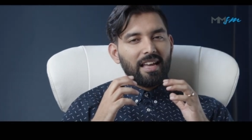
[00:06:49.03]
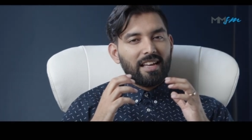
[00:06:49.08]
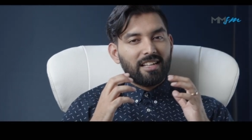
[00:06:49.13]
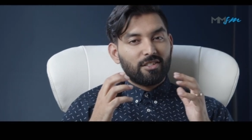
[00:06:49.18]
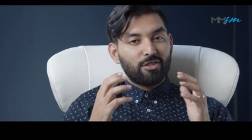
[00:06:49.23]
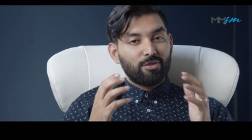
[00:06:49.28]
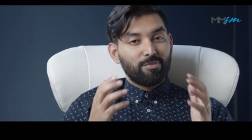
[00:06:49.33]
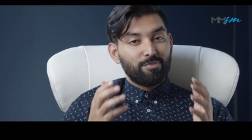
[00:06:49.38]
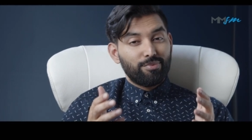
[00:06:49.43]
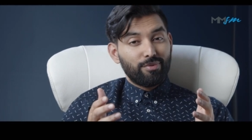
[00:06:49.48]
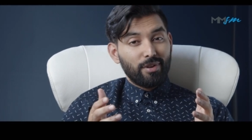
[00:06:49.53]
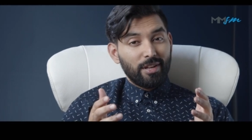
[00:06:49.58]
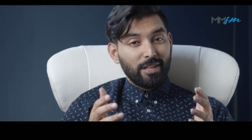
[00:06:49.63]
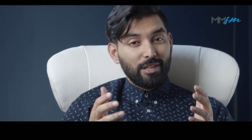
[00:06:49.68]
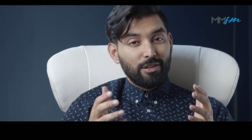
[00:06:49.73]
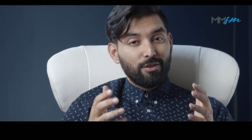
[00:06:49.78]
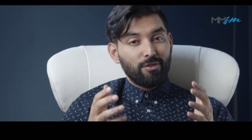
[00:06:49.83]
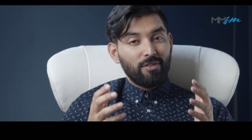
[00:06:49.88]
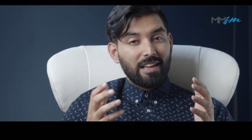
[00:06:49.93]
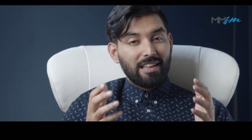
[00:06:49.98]
and to
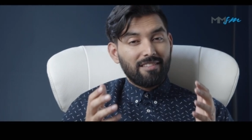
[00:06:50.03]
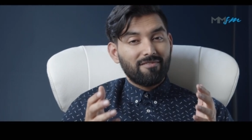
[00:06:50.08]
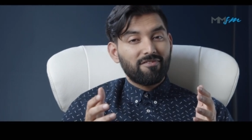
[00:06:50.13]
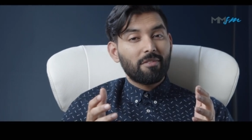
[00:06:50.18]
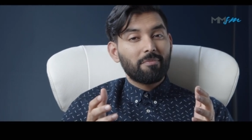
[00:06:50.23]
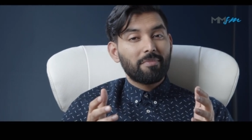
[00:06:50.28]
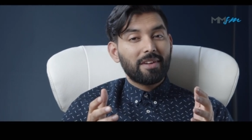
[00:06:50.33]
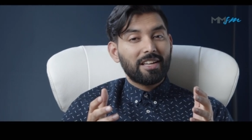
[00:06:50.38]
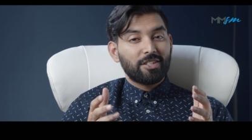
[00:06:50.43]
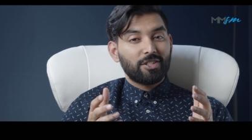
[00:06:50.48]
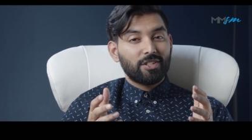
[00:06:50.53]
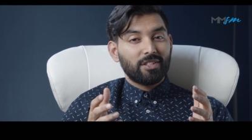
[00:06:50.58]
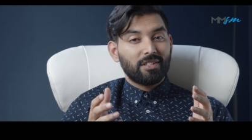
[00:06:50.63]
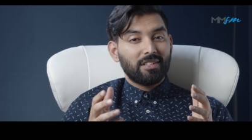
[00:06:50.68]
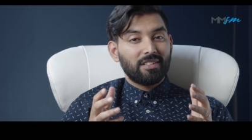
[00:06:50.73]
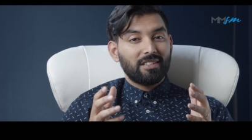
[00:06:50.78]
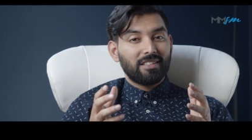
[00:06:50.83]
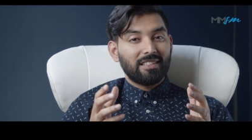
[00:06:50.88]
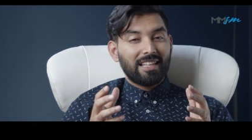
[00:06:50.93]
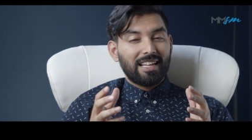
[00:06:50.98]
bring you information
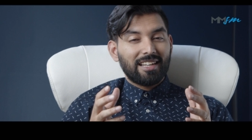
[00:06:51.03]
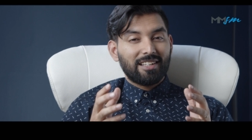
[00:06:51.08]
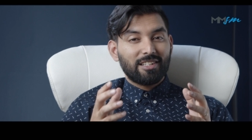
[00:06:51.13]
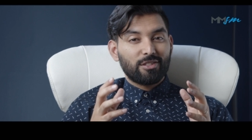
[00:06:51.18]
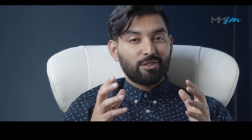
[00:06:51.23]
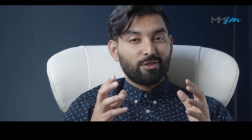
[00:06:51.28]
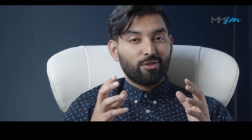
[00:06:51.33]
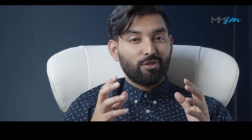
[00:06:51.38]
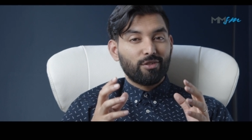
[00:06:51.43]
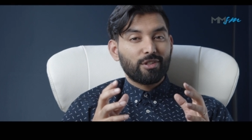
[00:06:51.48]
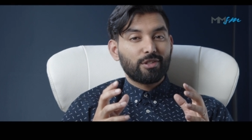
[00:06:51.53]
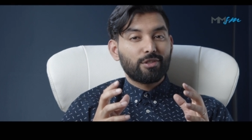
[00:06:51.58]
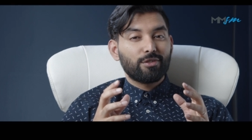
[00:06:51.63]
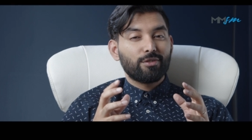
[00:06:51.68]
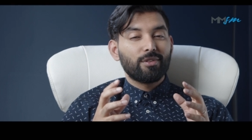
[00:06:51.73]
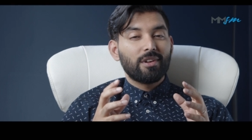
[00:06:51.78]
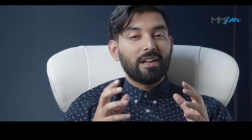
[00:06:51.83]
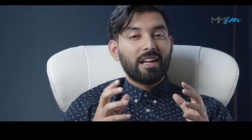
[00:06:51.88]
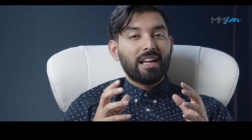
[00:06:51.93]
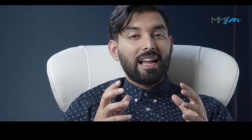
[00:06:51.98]
that is going to
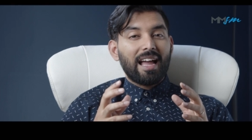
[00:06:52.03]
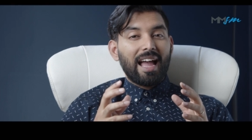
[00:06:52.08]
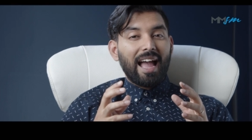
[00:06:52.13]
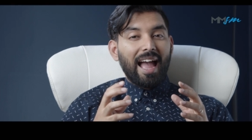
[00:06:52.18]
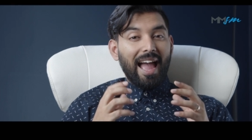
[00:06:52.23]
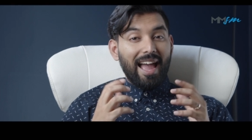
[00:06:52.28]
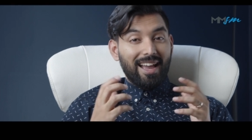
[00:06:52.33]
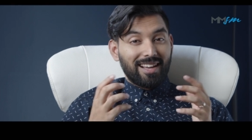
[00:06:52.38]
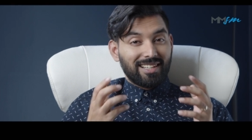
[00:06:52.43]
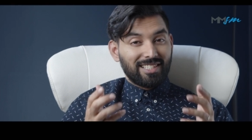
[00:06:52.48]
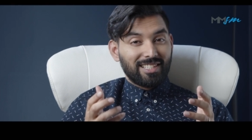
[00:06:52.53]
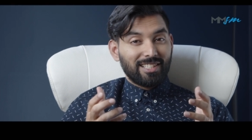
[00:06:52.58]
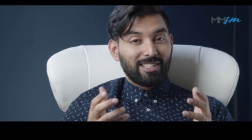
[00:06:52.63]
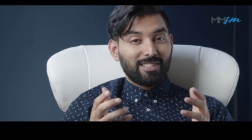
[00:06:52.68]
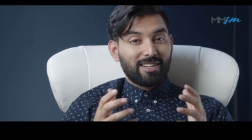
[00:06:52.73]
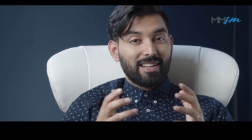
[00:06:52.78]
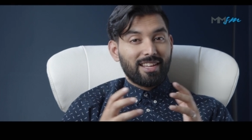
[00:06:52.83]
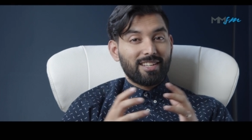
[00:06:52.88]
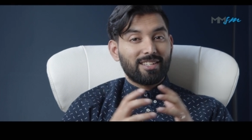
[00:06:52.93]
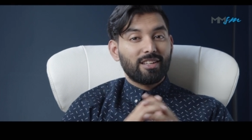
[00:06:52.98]

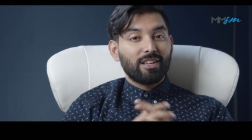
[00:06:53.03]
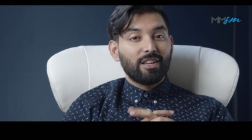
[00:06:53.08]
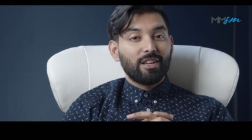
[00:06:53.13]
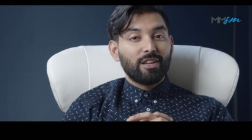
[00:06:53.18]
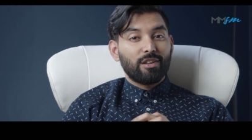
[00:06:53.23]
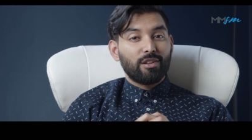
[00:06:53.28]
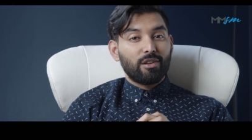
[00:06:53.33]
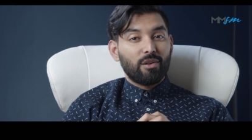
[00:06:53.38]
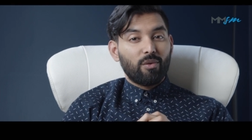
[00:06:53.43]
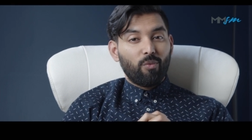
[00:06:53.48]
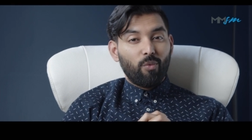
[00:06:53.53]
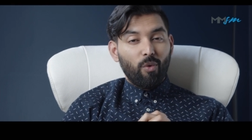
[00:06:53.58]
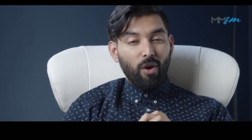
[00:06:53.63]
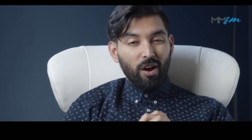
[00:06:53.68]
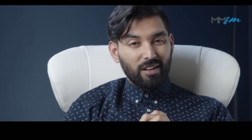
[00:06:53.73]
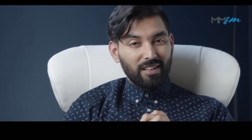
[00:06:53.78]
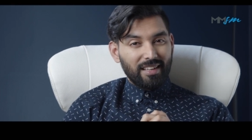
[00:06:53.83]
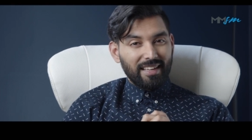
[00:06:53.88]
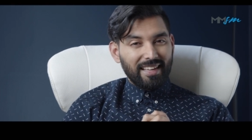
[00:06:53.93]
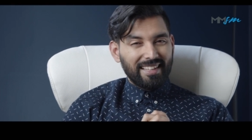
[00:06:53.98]
accelerate your
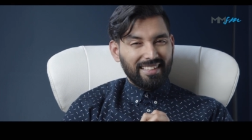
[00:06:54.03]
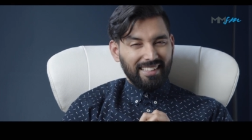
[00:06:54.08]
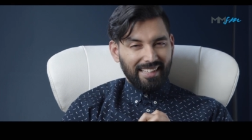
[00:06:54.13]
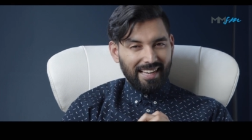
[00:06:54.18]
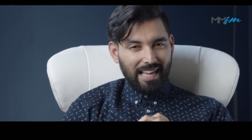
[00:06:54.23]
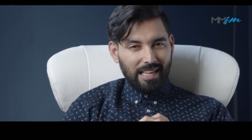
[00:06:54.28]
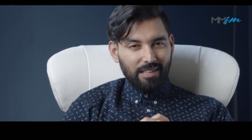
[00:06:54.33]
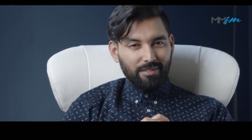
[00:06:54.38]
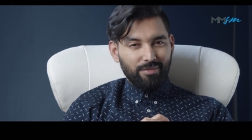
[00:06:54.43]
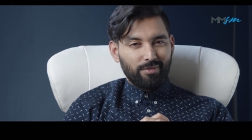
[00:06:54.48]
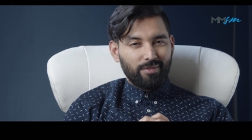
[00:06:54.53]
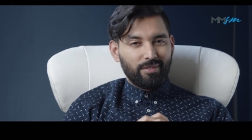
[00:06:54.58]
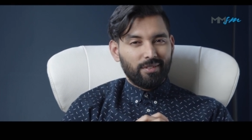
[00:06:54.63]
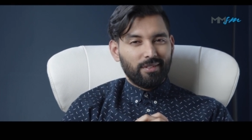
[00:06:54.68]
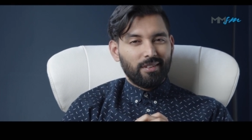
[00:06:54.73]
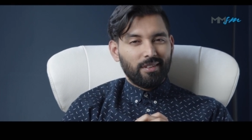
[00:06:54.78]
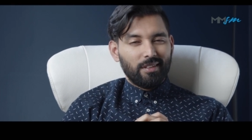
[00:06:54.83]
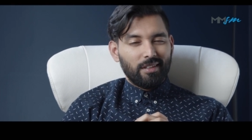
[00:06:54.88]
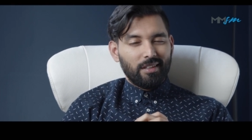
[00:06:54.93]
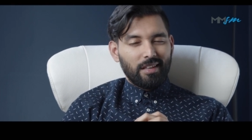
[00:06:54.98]
walk in life
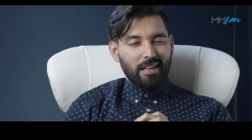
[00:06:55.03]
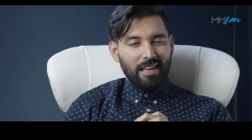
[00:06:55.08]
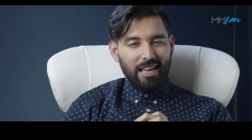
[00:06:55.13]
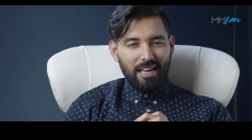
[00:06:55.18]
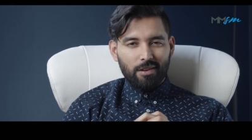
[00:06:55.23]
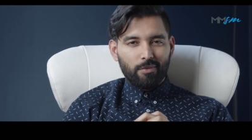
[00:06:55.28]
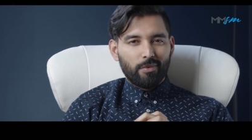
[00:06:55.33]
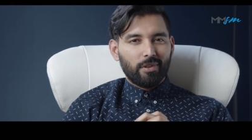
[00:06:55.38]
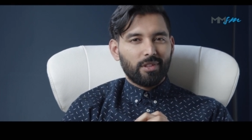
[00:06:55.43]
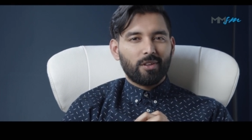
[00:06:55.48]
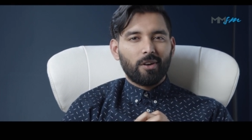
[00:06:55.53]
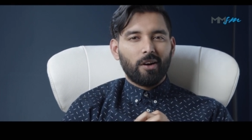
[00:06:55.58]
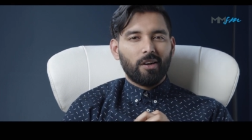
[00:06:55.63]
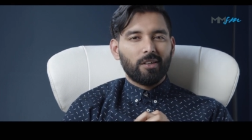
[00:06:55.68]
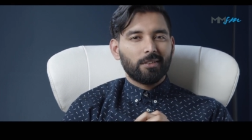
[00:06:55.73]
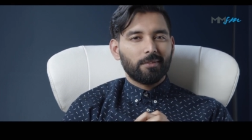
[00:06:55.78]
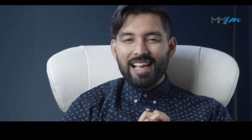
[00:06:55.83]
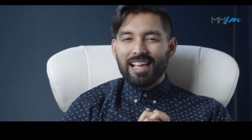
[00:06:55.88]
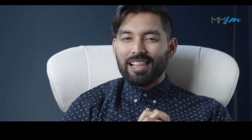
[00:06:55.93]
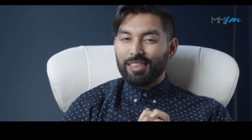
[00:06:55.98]
and with
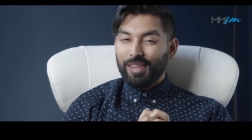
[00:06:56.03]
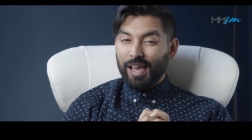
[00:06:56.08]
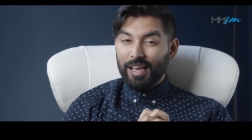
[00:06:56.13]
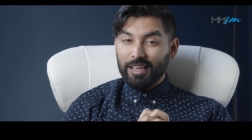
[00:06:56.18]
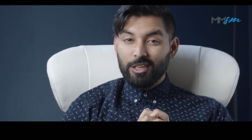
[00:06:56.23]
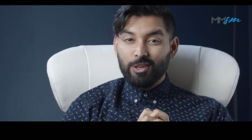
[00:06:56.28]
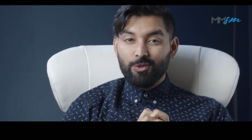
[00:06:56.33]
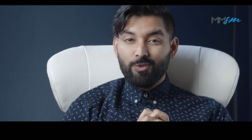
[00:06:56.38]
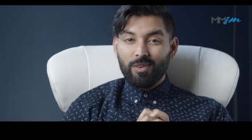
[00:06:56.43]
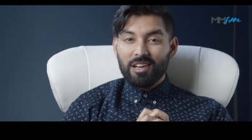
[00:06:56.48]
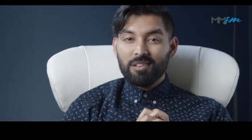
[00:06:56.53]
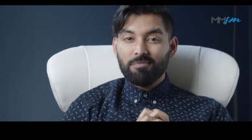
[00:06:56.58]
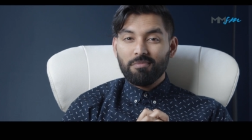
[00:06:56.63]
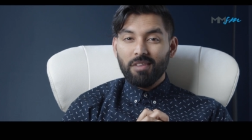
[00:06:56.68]
God. Thank you very